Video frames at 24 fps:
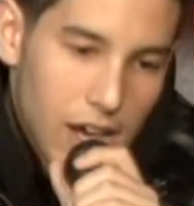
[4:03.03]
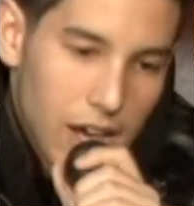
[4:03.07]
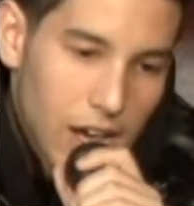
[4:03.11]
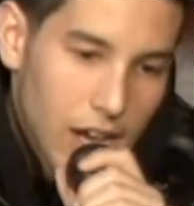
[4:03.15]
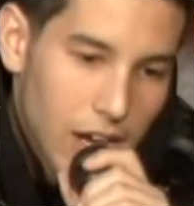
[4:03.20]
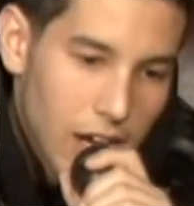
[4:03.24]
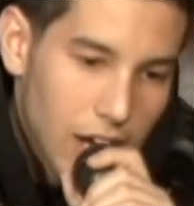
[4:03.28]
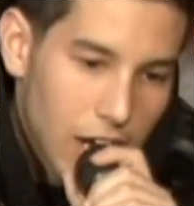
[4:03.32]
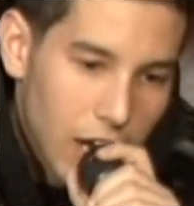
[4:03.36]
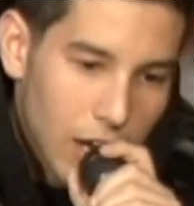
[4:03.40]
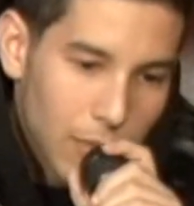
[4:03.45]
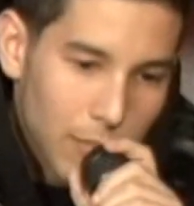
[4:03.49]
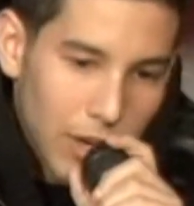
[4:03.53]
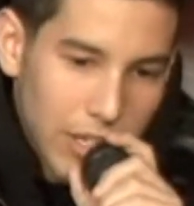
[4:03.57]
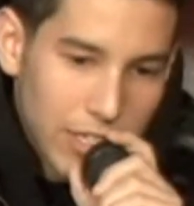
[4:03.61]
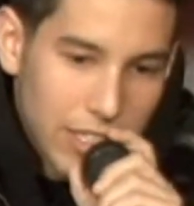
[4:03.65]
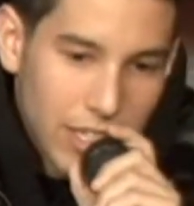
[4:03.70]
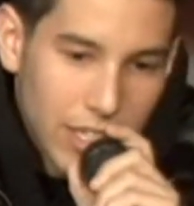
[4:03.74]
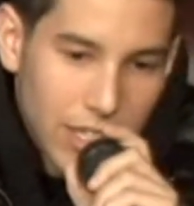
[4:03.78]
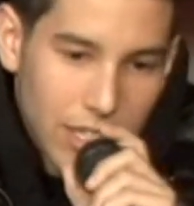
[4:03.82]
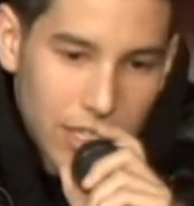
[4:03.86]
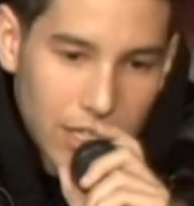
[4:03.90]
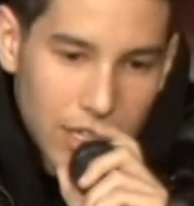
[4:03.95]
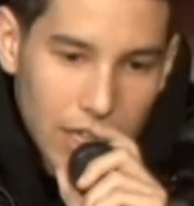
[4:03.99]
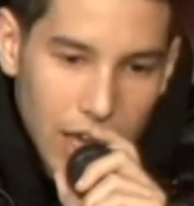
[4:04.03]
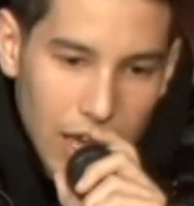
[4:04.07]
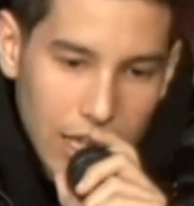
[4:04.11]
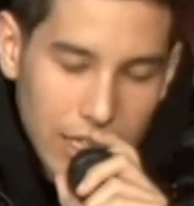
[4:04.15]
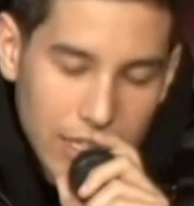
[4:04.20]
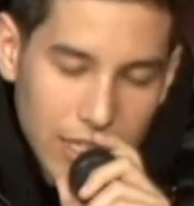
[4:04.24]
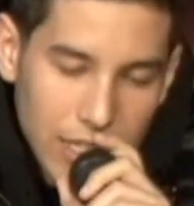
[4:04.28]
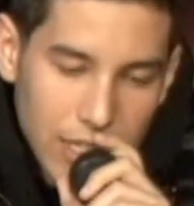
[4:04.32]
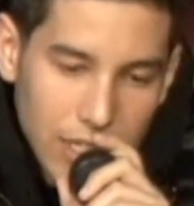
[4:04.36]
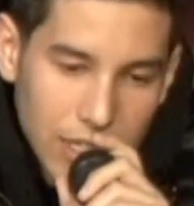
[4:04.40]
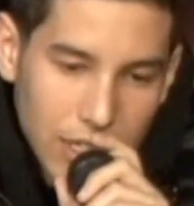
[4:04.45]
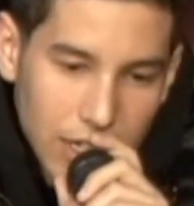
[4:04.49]
Um, I did. I
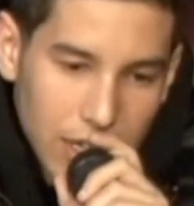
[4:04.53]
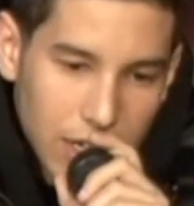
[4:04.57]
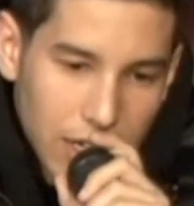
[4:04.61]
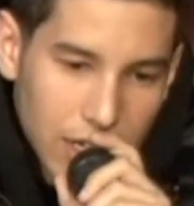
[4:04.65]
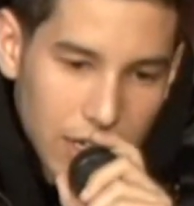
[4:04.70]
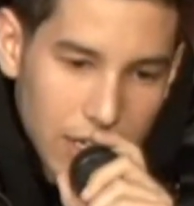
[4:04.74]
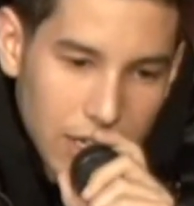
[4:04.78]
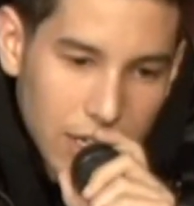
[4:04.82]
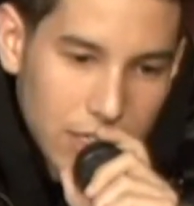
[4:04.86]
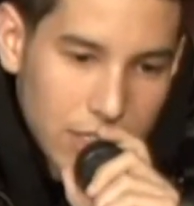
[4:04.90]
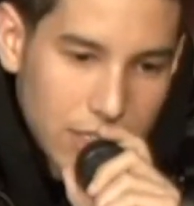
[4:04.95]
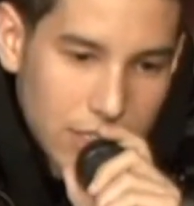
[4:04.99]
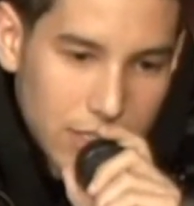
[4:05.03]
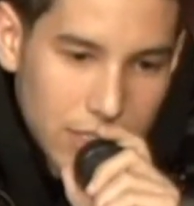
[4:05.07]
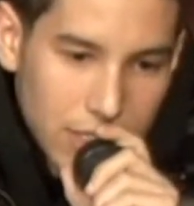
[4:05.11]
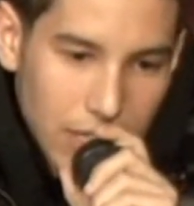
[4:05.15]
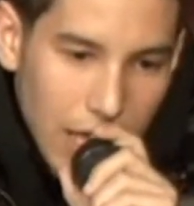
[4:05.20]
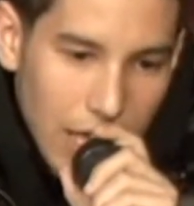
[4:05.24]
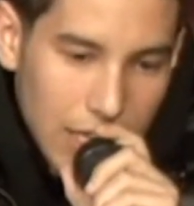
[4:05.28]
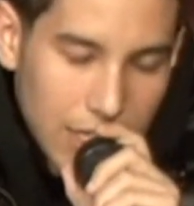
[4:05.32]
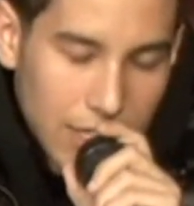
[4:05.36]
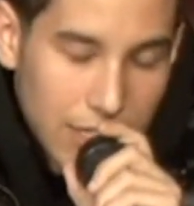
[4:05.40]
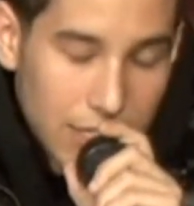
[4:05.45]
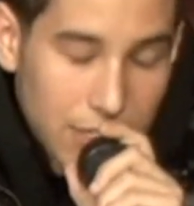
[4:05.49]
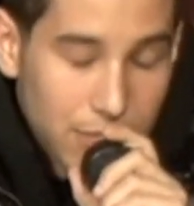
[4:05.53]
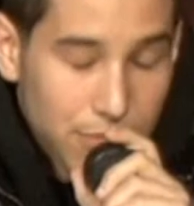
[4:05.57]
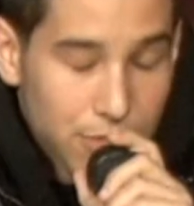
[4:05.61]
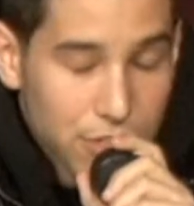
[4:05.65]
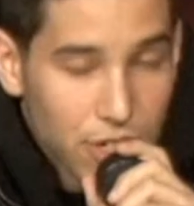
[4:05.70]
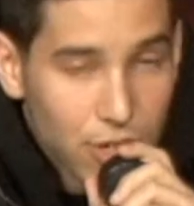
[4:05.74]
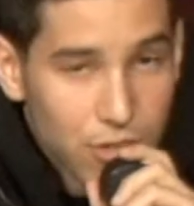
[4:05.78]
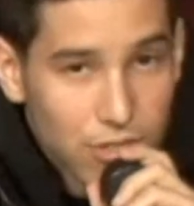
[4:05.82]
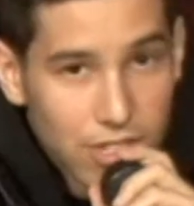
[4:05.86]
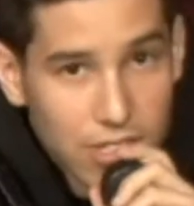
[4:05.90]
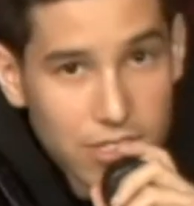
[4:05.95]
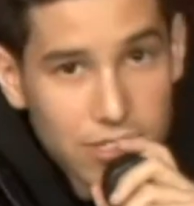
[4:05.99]
did. Uh, I did some
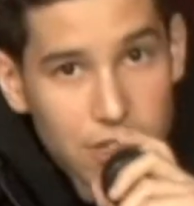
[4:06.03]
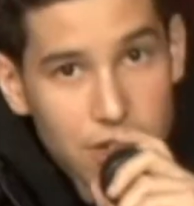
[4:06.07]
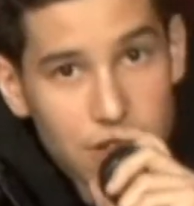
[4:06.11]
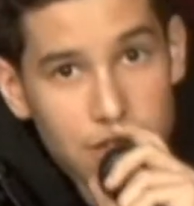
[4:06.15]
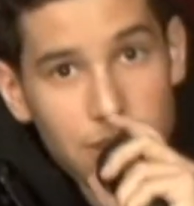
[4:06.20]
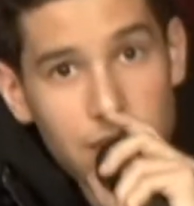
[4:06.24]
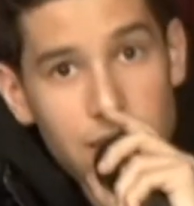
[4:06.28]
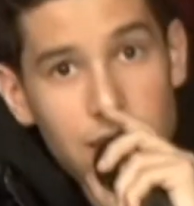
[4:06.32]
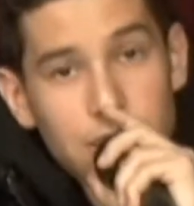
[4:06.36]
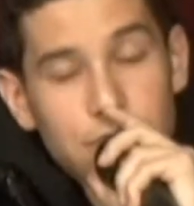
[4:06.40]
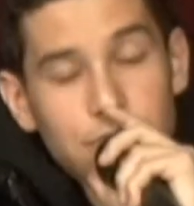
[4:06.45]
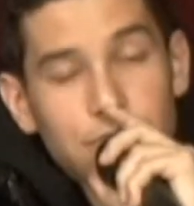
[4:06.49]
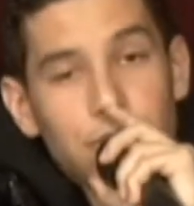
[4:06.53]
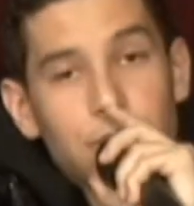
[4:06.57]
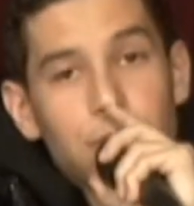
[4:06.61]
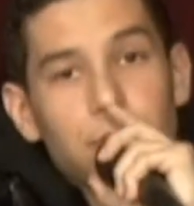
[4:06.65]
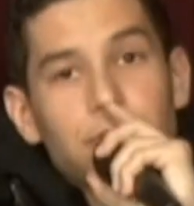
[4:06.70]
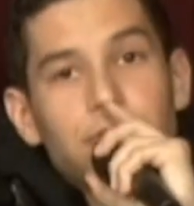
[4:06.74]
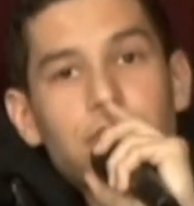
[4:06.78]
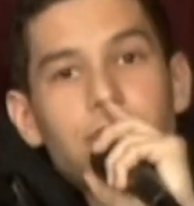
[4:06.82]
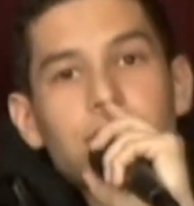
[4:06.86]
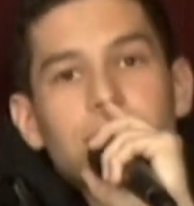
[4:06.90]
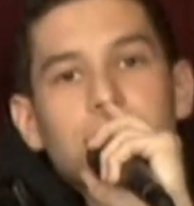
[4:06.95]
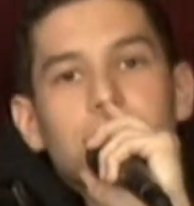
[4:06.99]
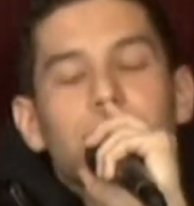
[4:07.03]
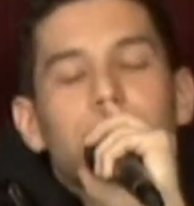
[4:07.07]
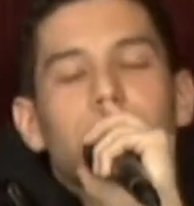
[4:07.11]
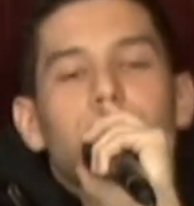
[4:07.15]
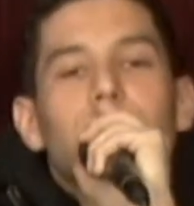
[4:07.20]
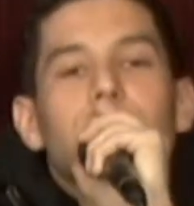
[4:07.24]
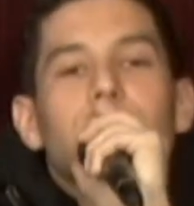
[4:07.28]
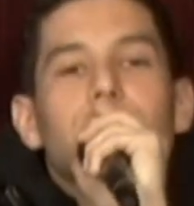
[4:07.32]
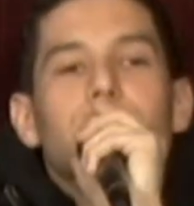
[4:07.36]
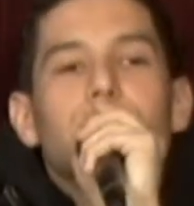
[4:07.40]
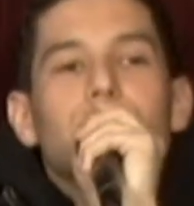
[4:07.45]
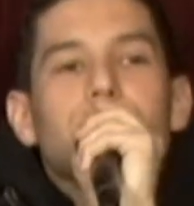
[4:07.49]
shows at Sundance Film
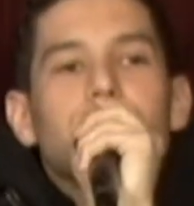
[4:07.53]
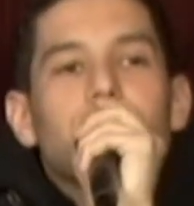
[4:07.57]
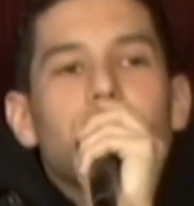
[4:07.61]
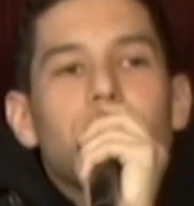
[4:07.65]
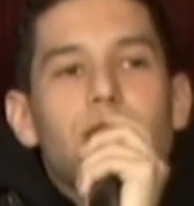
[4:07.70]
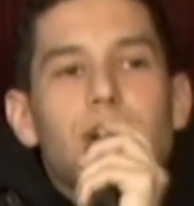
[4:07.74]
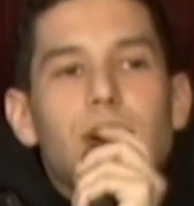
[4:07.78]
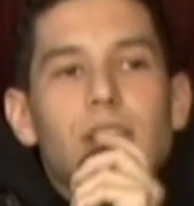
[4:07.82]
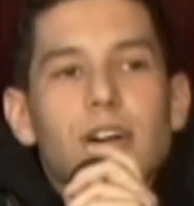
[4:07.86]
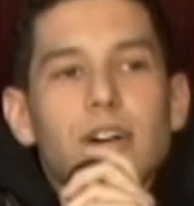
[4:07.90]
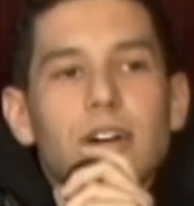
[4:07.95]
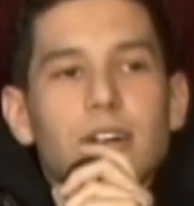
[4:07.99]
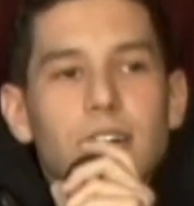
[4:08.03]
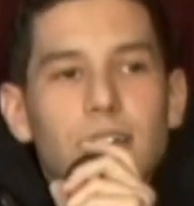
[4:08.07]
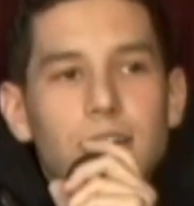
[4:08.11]
Festival in Utah.